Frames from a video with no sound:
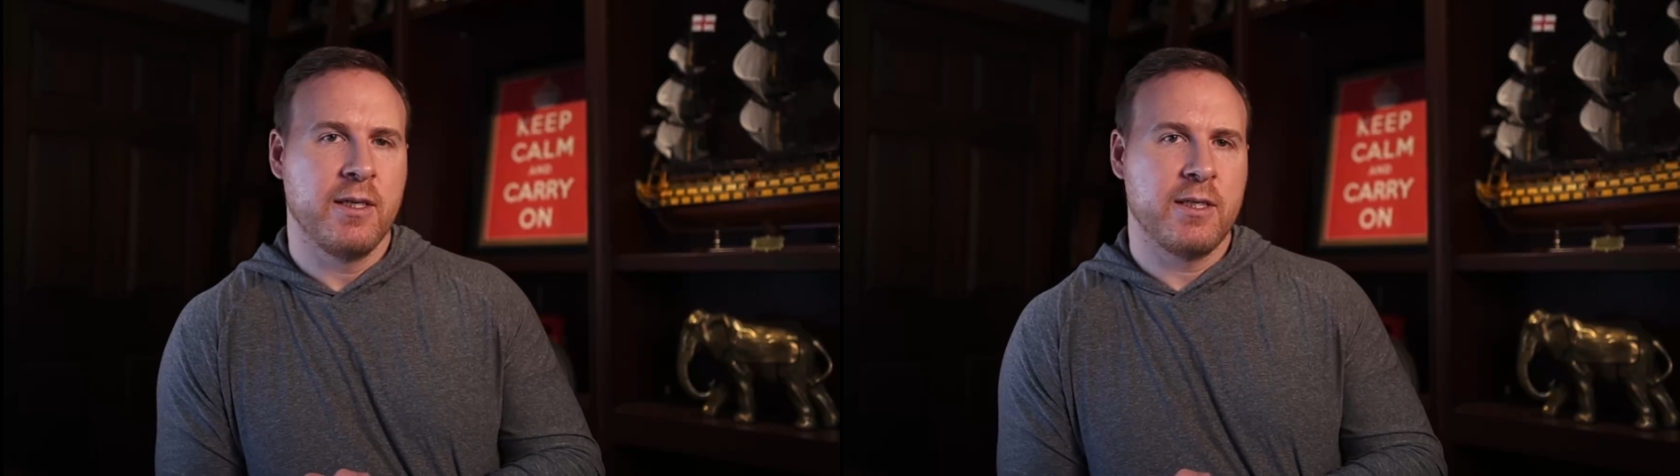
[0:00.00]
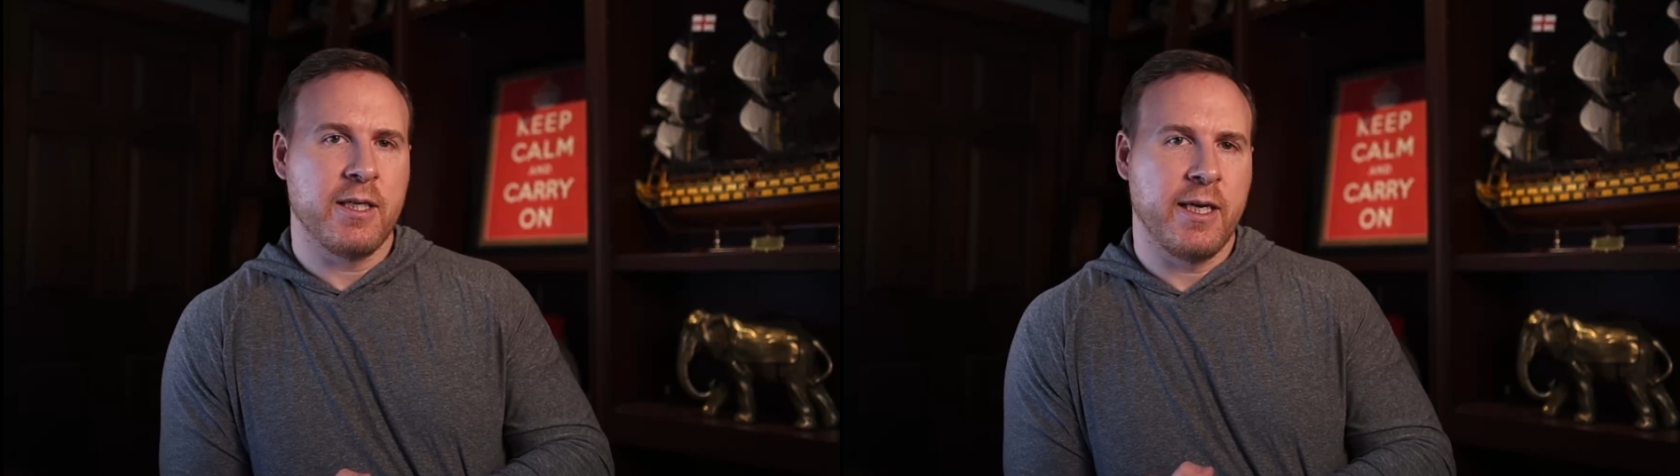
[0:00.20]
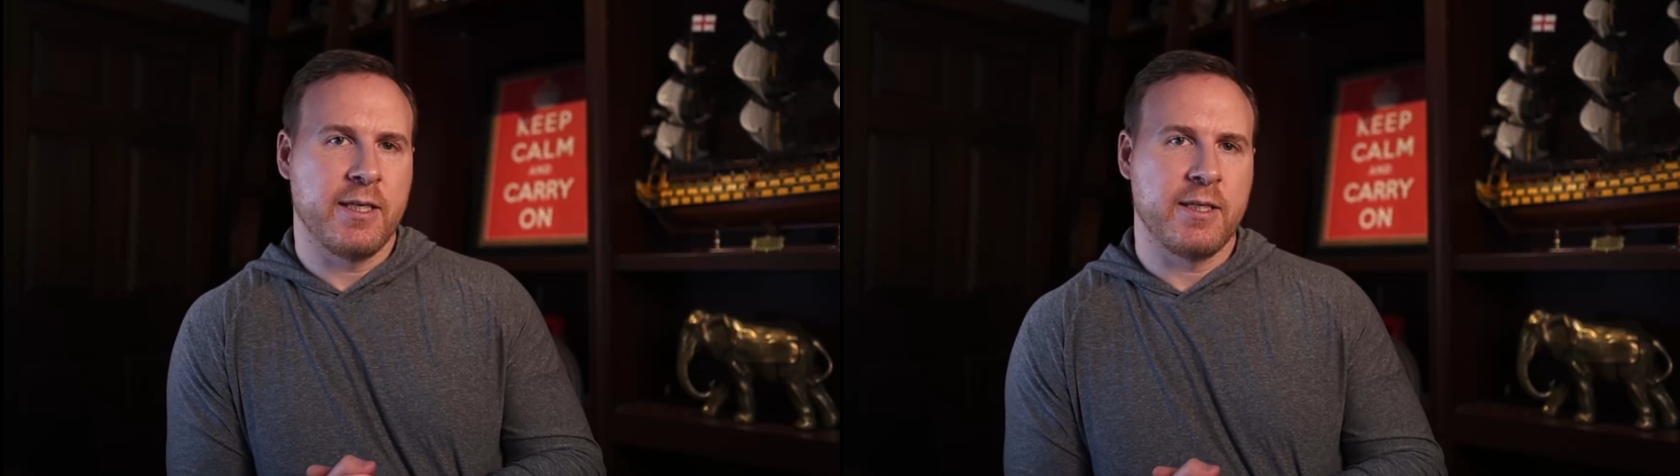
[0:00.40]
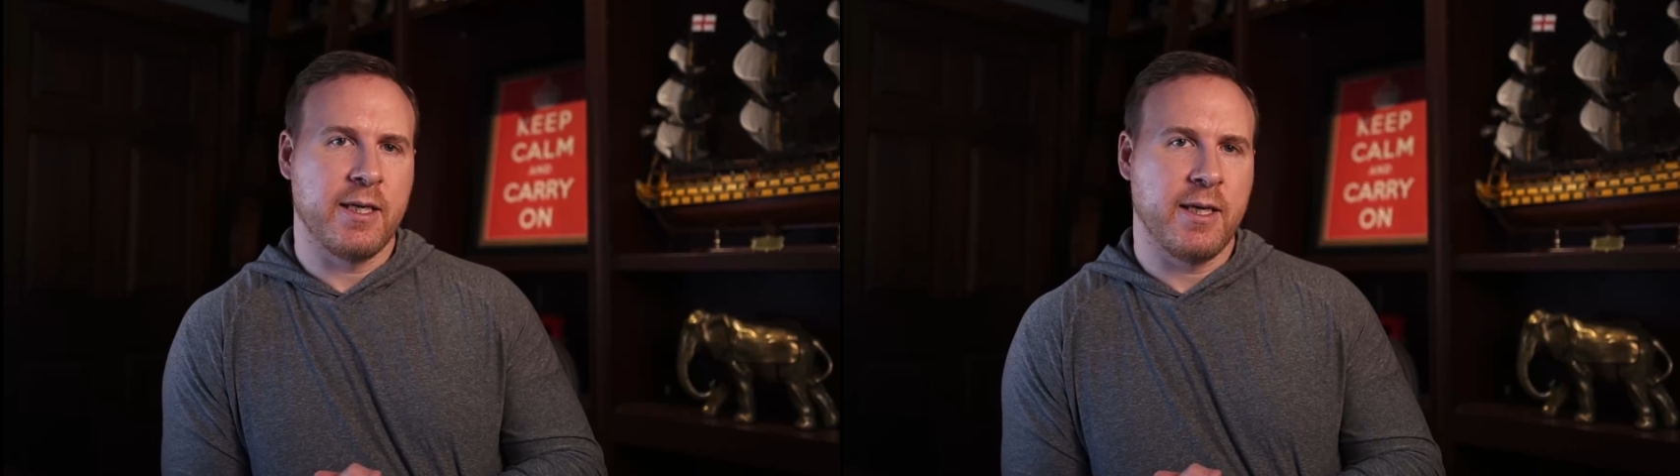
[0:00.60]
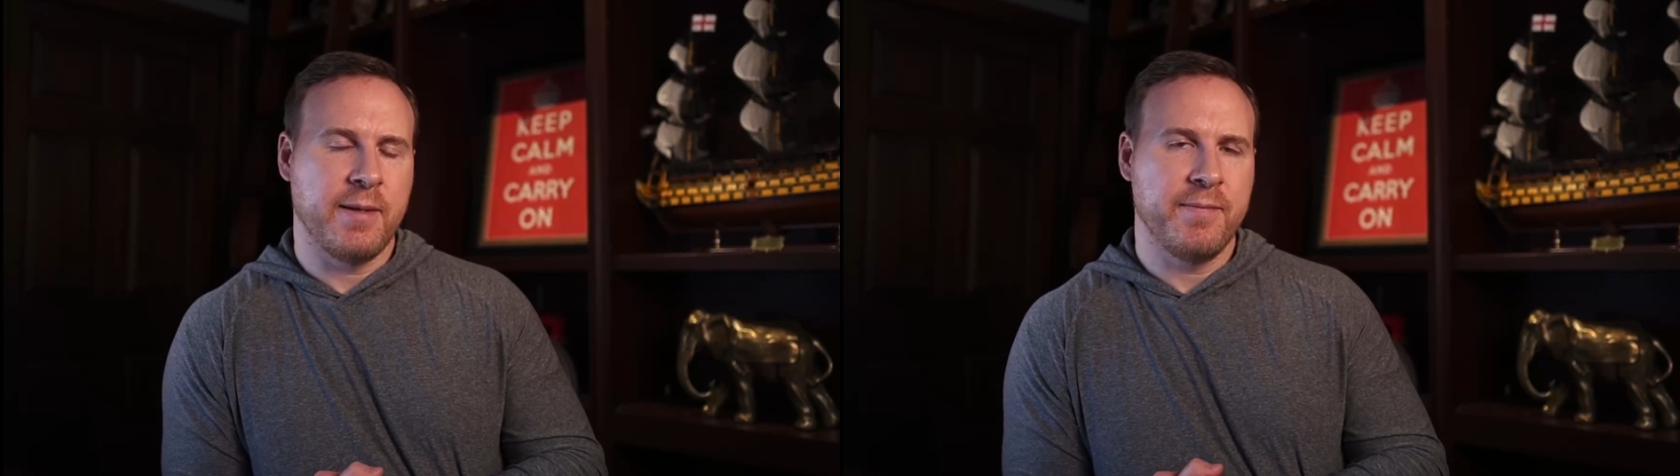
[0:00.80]
to get
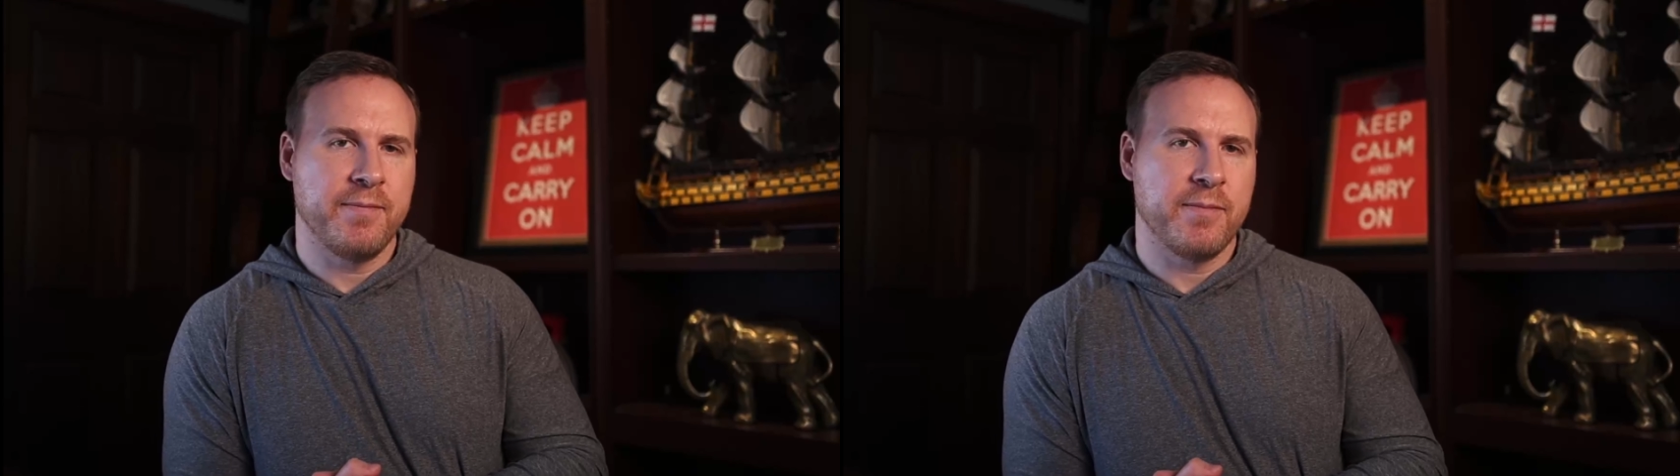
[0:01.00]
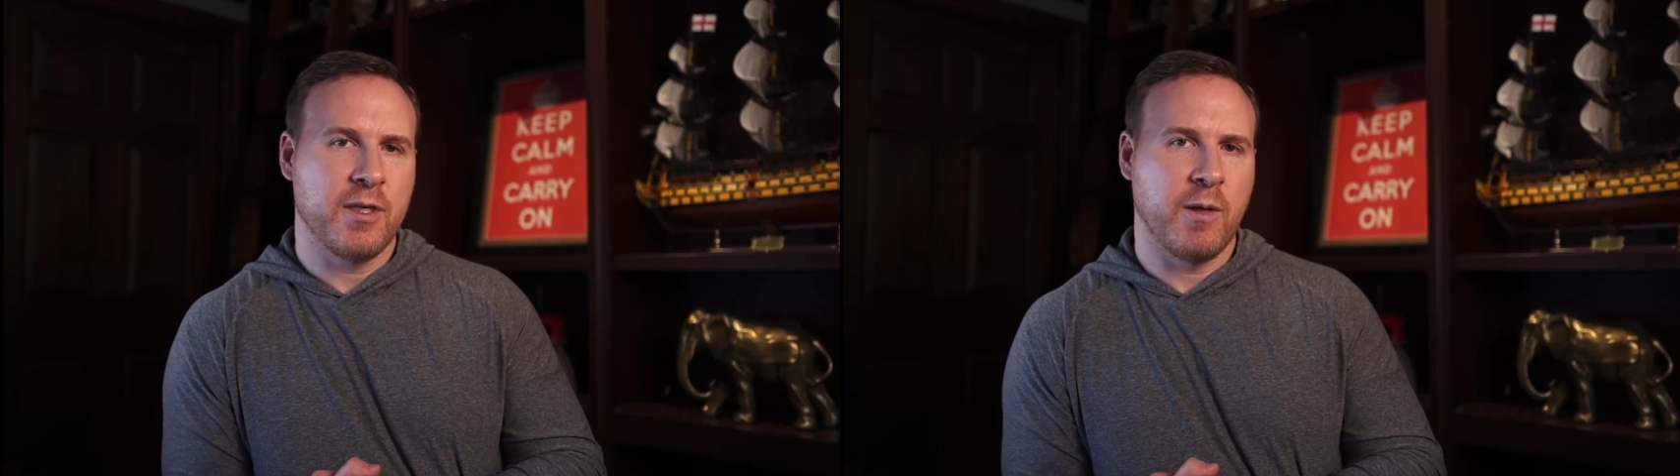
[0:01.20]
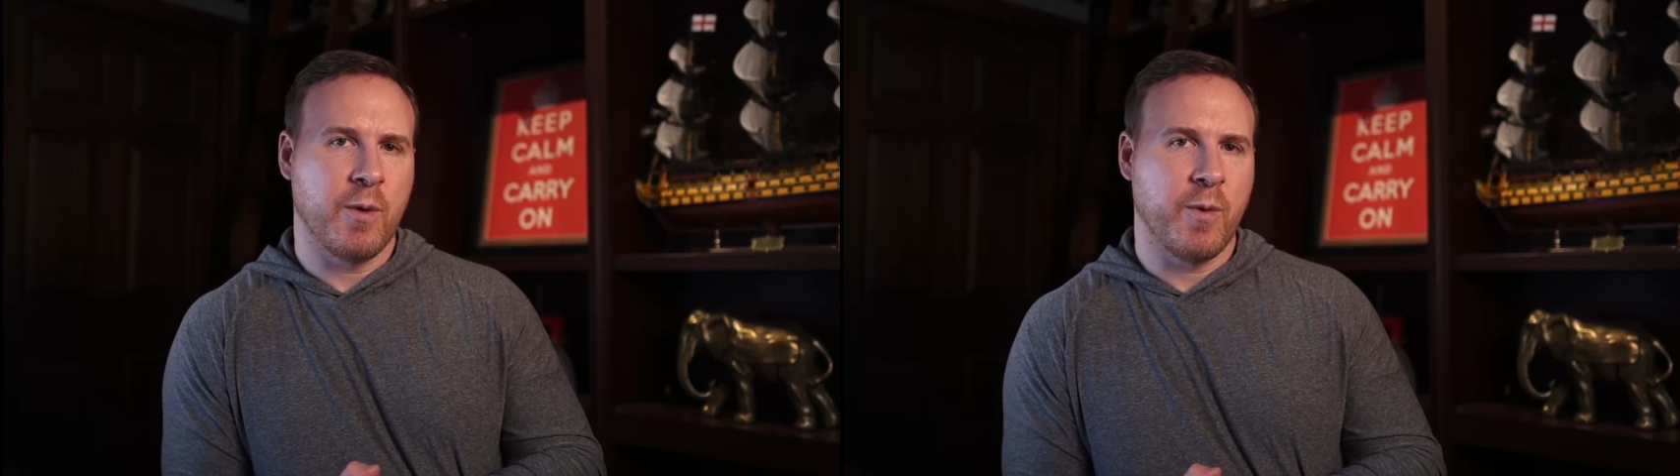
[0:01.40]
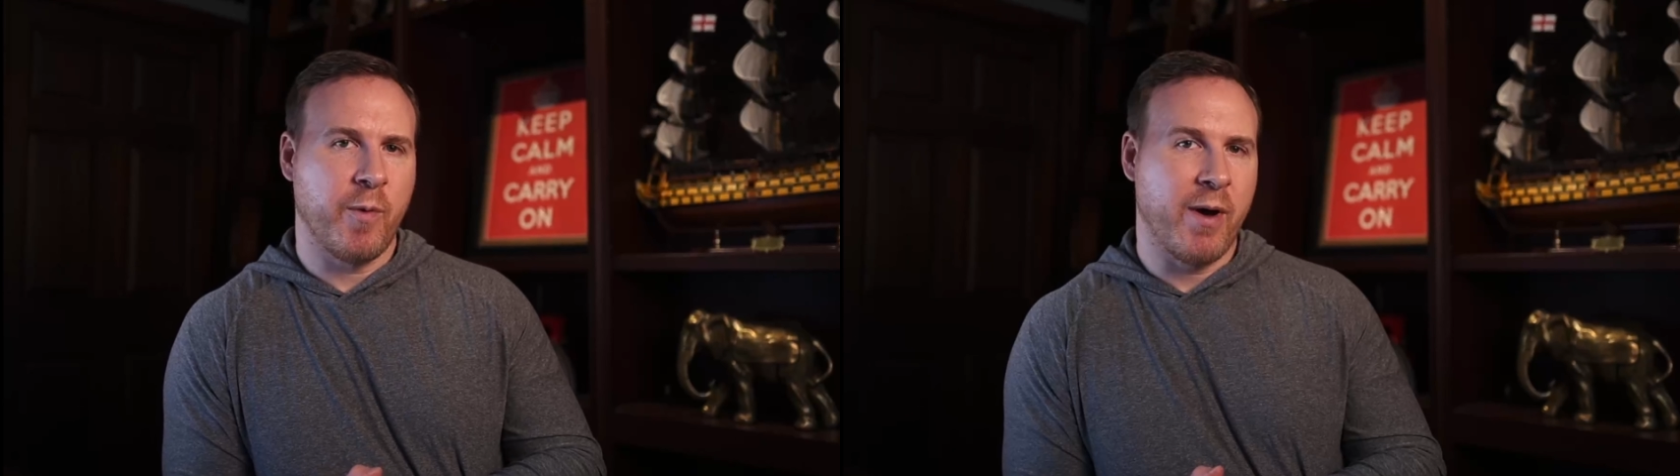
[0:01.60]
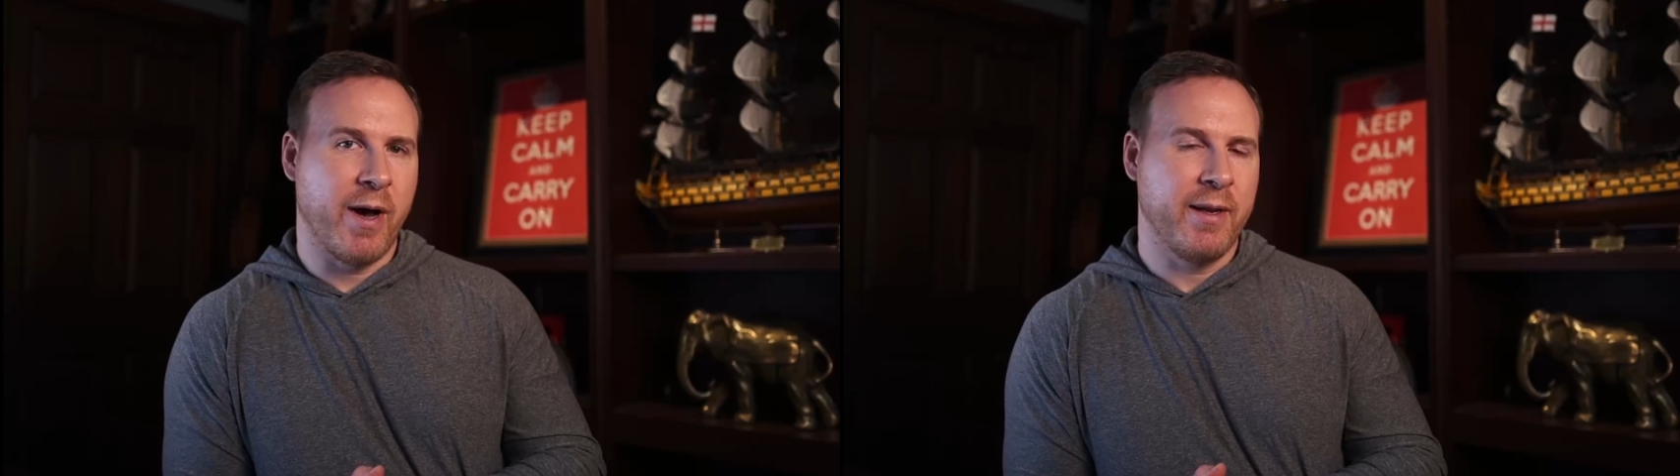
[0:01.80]
what we
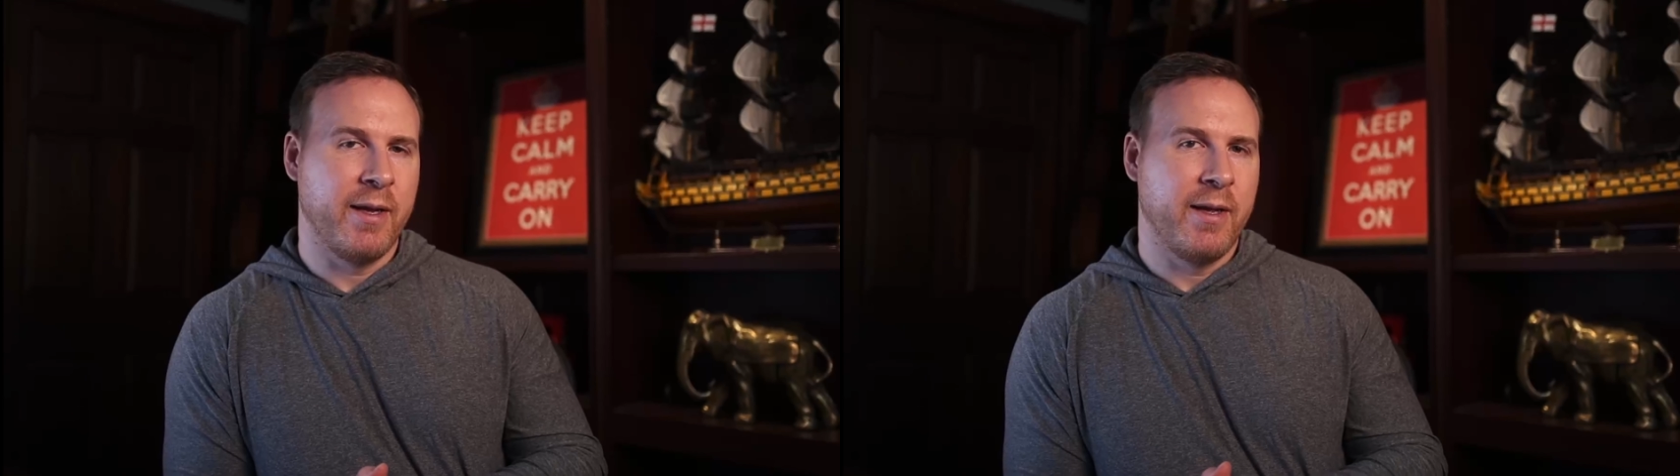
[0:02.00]
want,